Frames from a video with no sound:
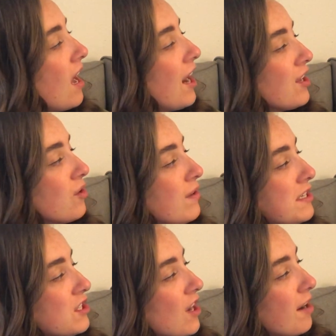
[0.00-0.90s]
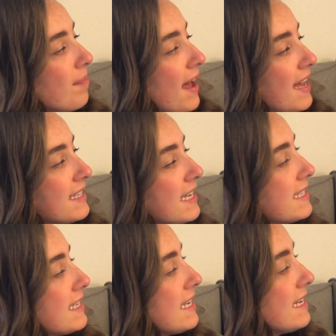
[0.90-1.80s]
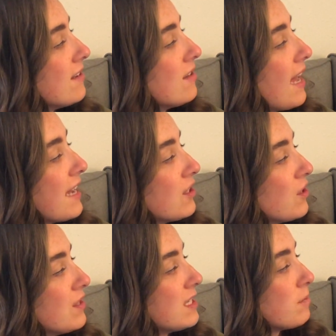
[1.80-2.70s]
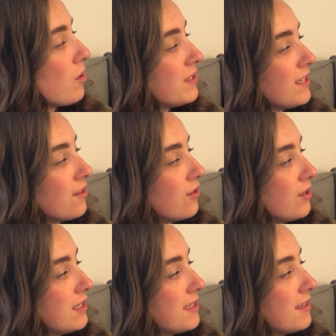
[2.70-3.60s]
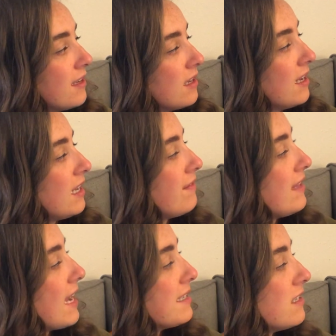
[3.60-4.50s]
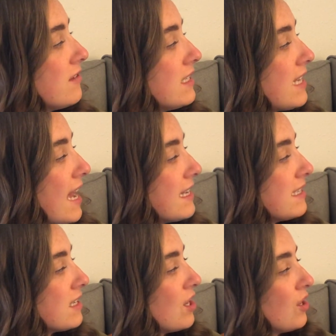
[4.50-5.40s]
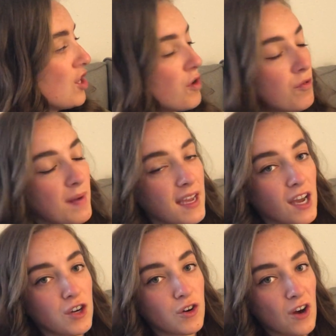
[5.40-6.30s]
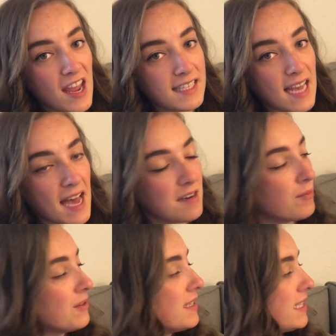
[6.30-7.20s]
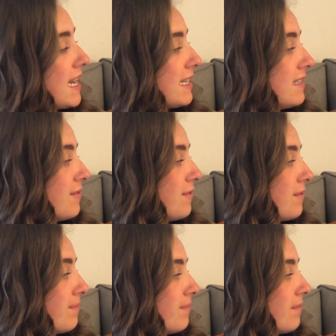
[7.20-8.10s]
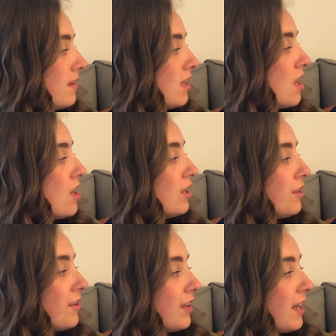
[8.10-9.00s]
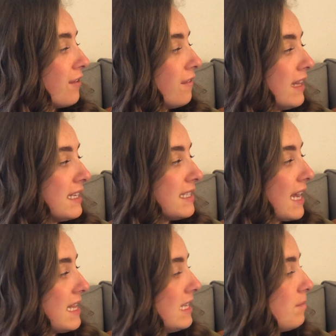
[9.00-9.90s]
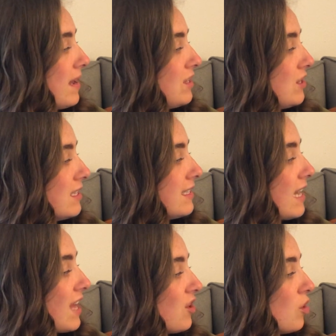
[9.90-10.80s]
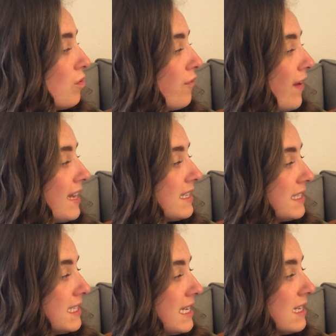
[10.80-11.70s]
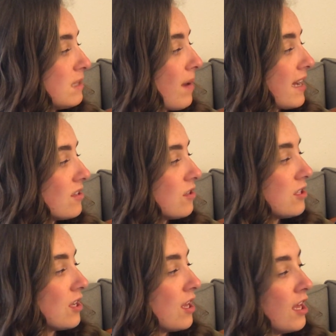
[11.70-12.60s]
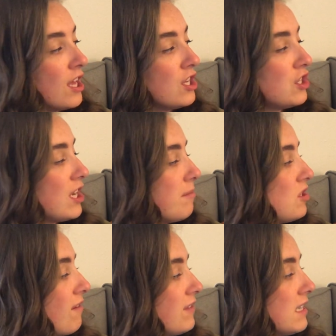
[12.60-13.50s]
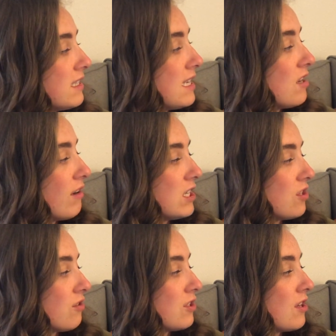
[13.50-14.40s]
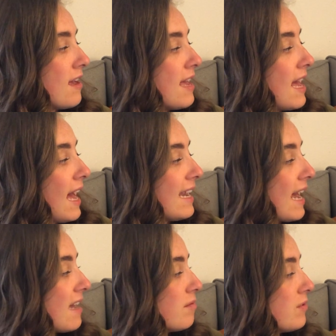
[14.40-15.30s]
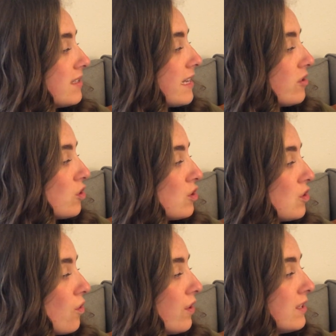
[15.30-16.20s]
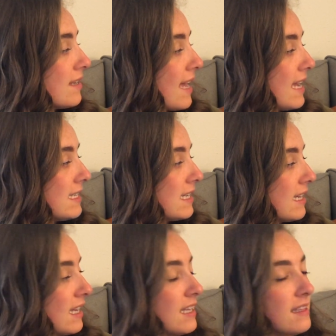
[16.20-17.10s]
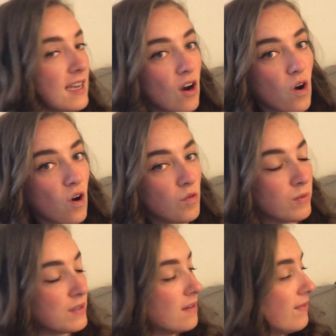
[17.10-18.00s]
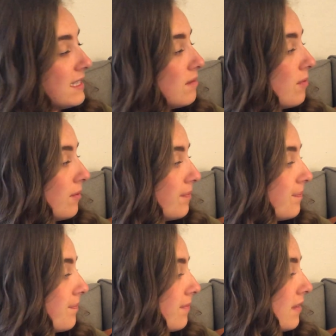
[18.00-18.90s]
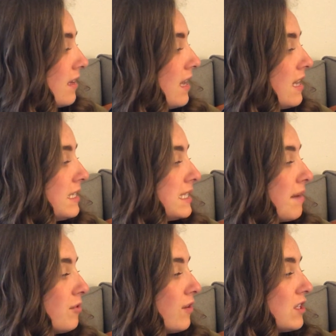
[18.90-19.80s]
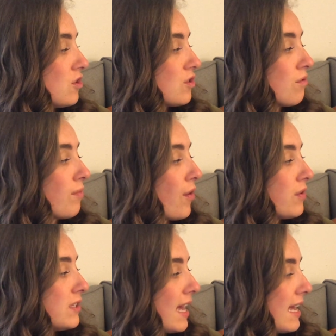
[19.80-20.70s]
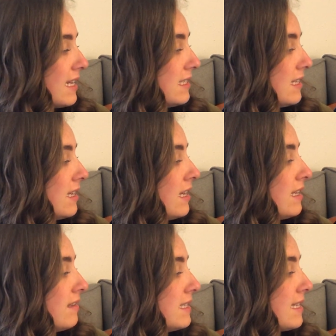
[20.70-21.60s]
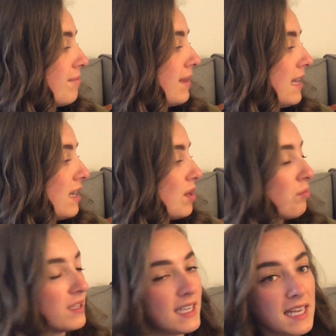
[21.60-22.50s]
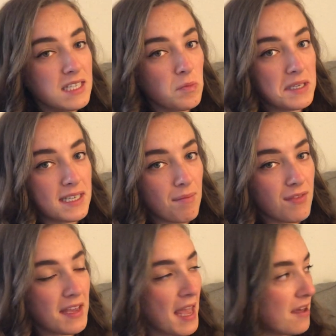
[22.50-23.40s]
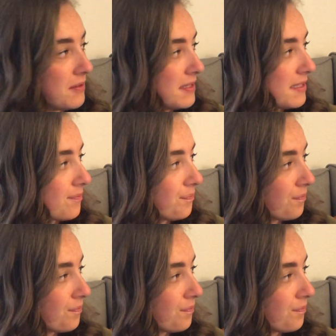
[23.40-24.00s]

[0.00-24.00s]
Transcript: Are you as sharp-eyed as an eagle and good at spotting clues? If the answer is yes, you'll make a great animal detective. Look carefully inside these pages and you will find sneaky spiders, shape-shifting sea creatures, and animals that are so good at hiding they are almost invisible. Some creatures don't bother to hide. They simply pretend to be something else.